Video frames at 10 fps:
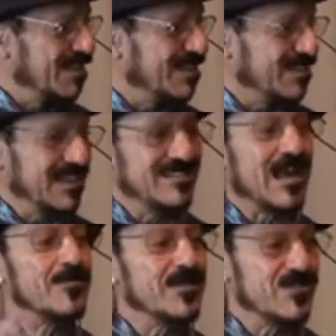That's
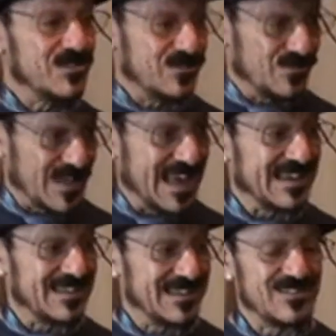helping reduce
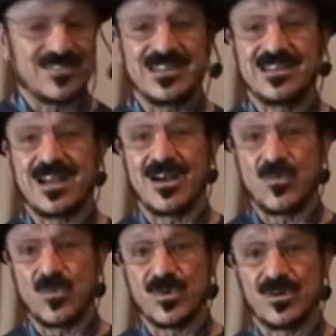violence in
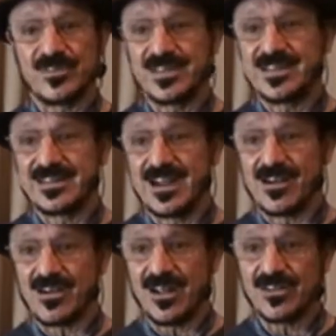our world and in
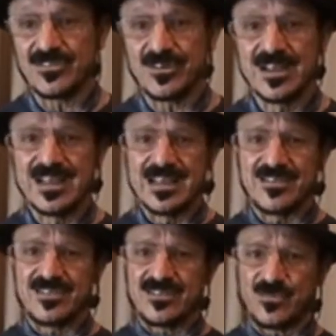our culture
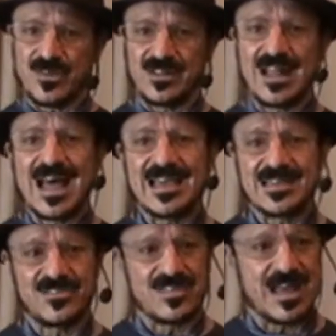is this
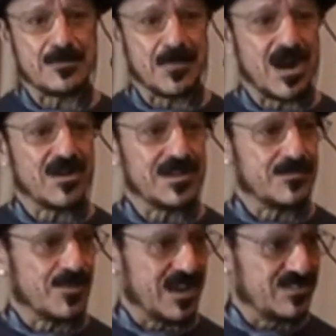reliance on market
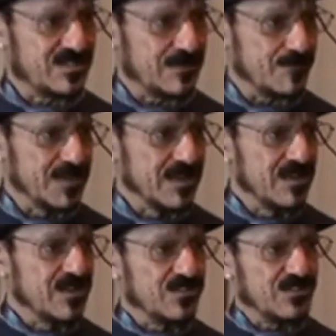pricing.
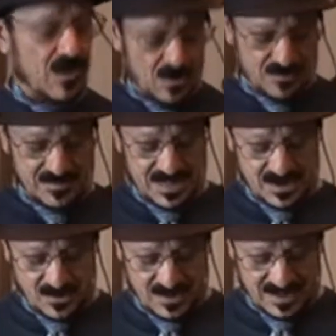So,
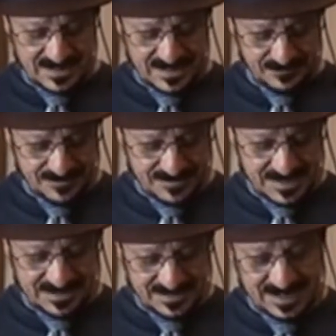
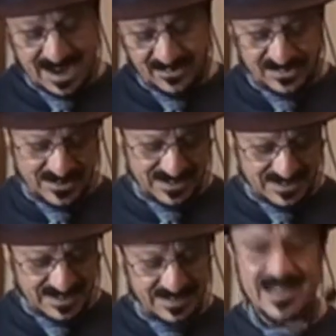the car sharing
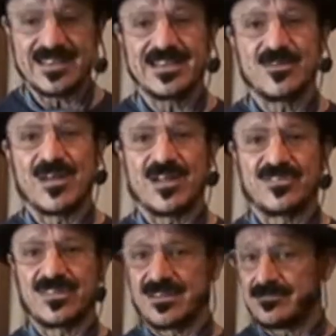thing, like get
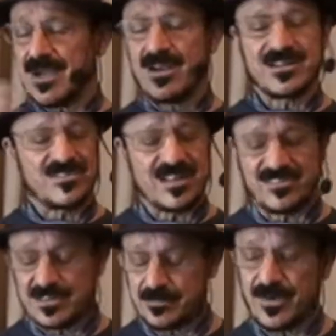around. The market
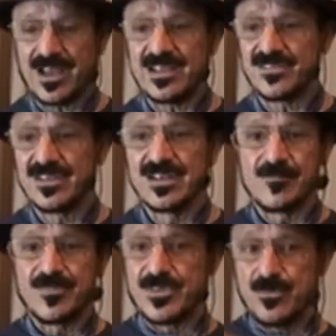sets the price.
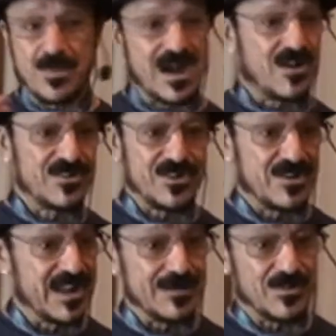You borrow
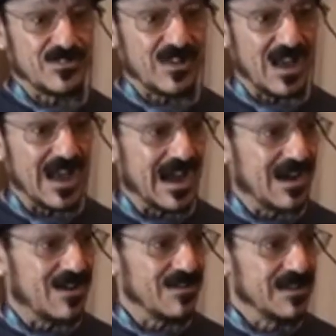your neighbor's
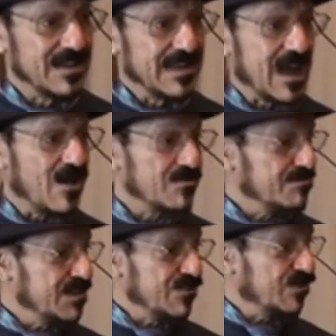car.
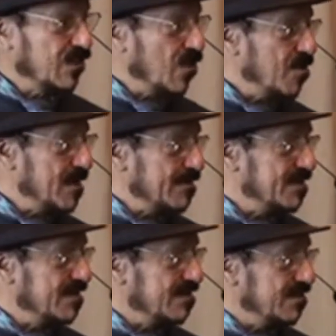Now, years ago, it may have
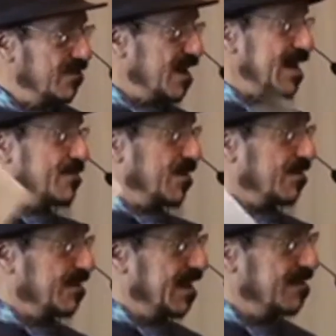been your
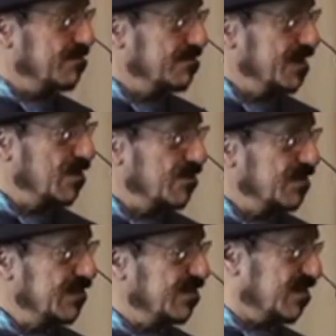neighbor, and,
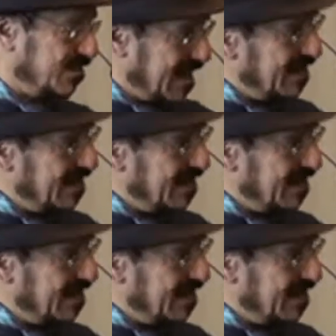he should have just